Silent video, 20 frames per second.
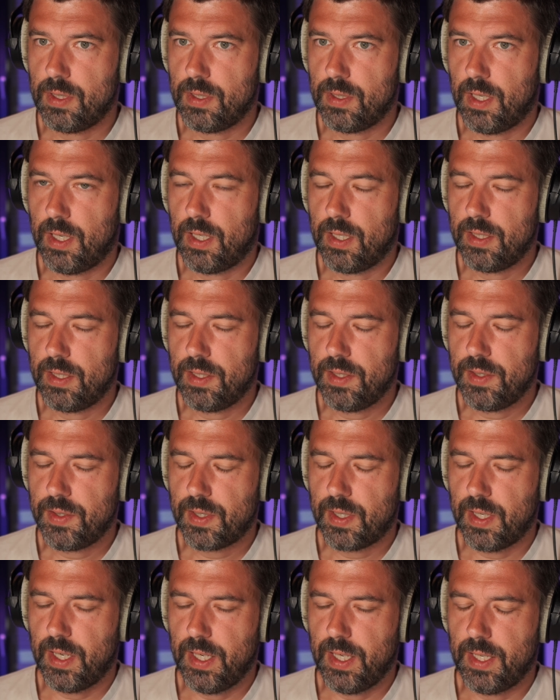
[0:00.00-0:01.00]
hard
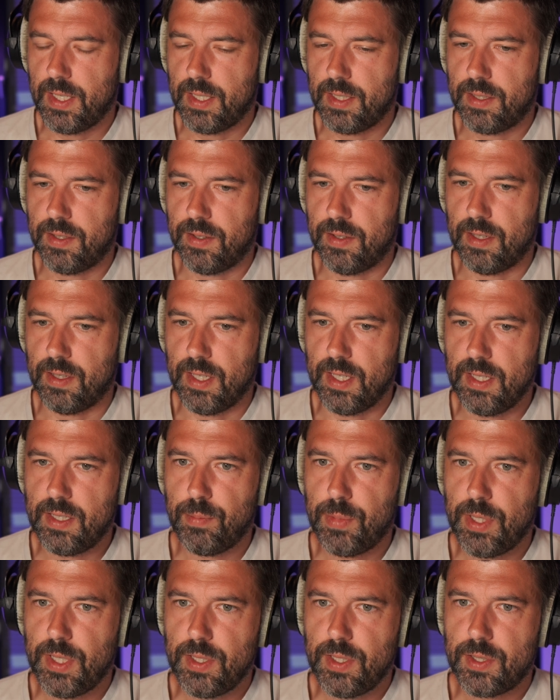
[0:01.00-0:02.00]
disk, and the
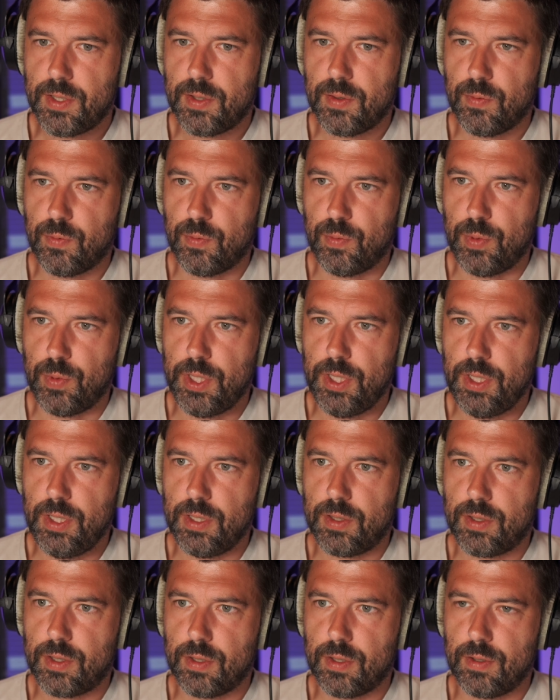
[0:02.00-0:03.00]
database we
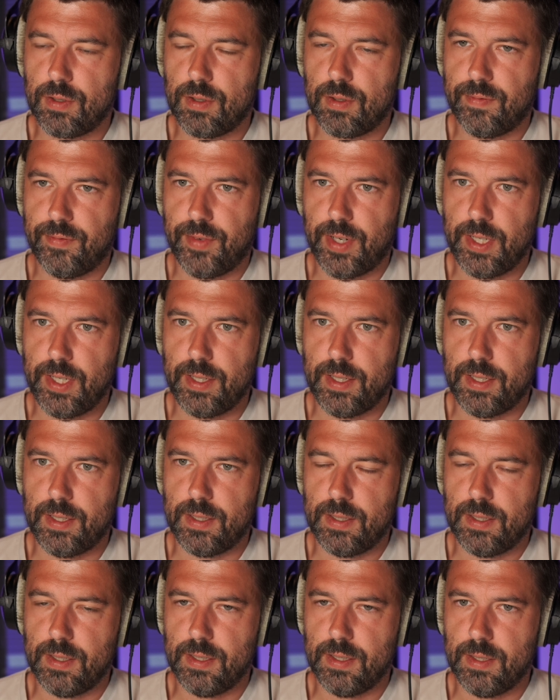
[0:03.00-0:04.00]
sync
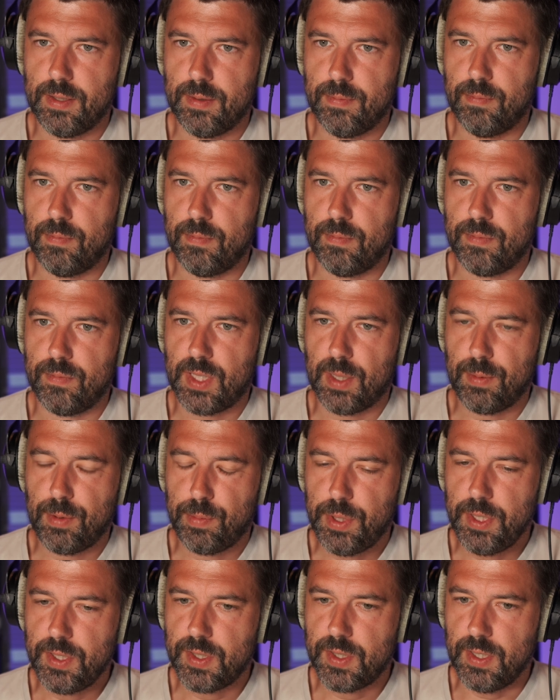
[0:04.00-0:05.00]
via WP